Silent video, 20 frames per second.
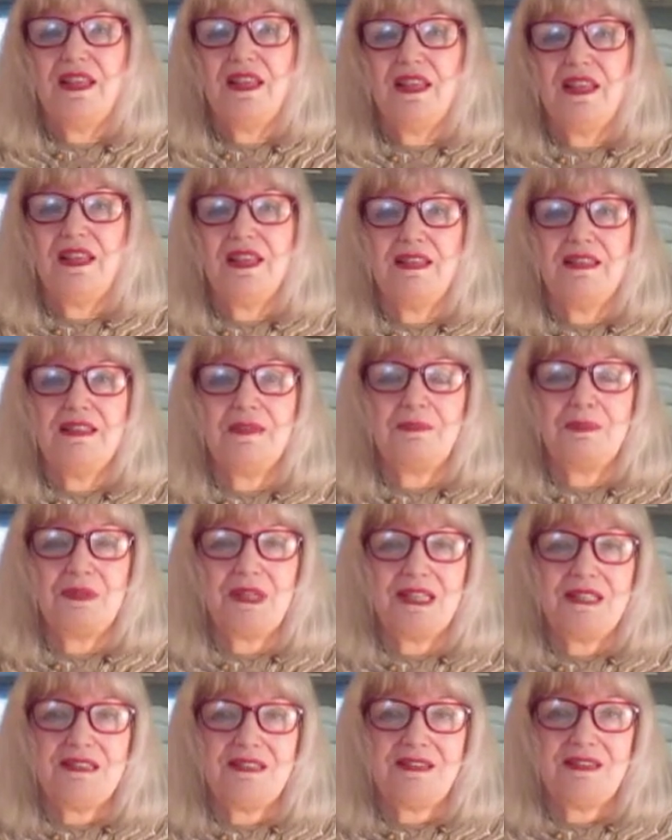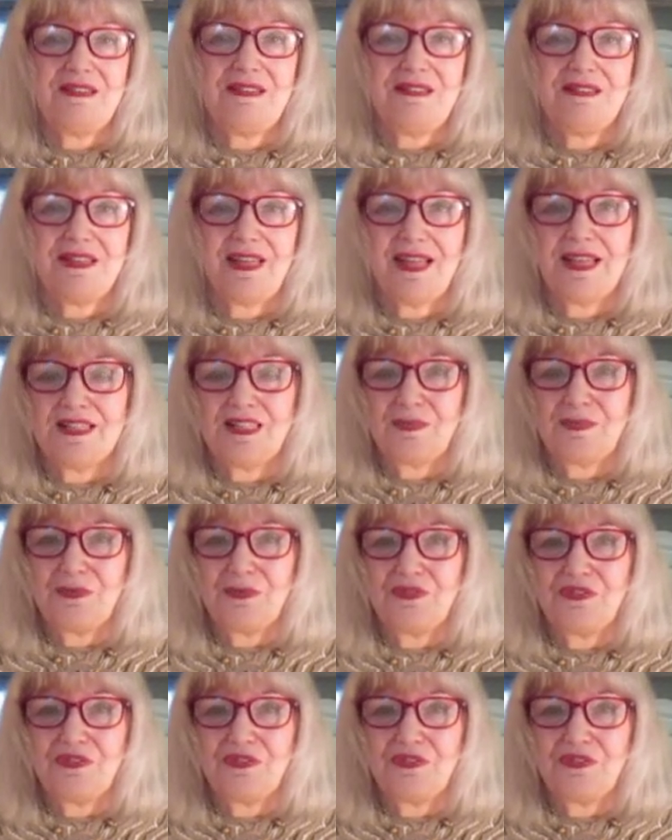in a place called Aspen